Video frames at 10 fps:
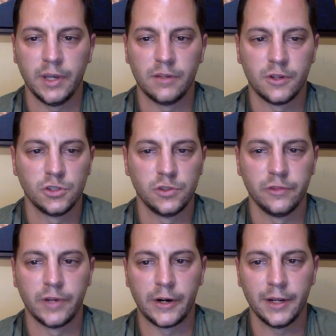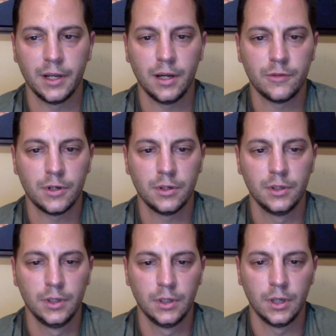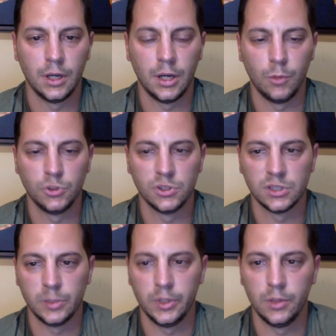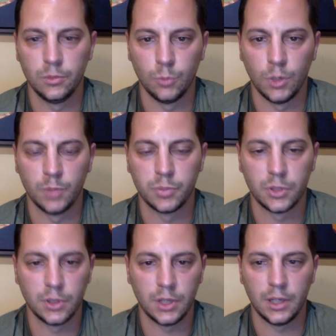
Anniversary variant cover, which is limited one per,